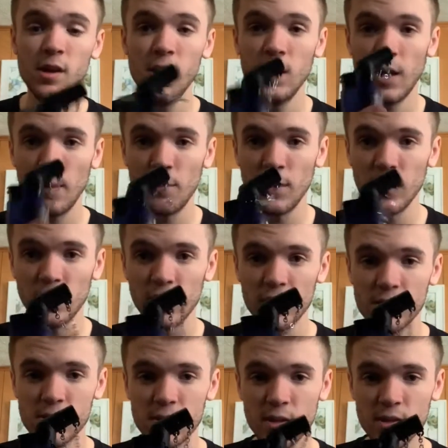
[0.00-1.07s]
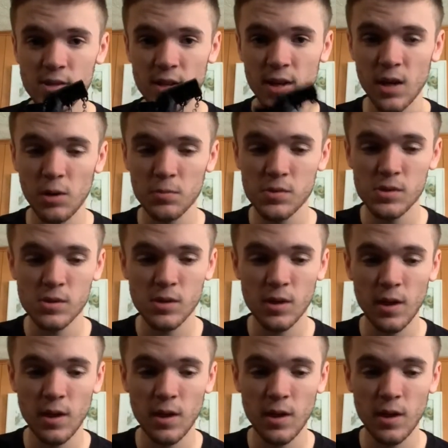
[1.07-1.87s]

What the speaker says: I bring this because it helps.